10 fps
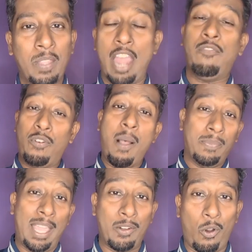And from
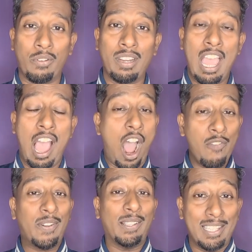there on,
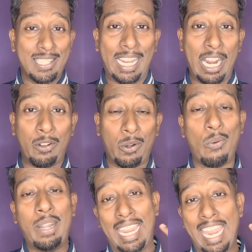after the second
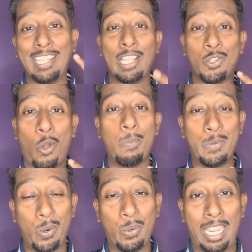round, again the top
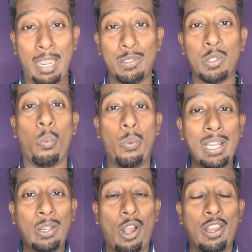2 teams
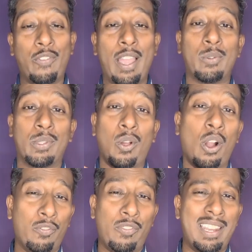will qualify to the
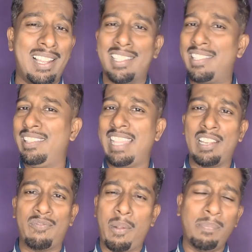quarterfinals.
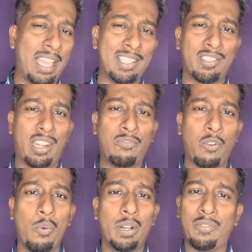That from there
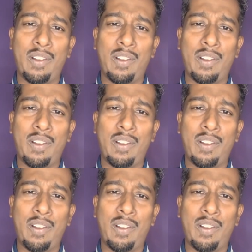straightforward. The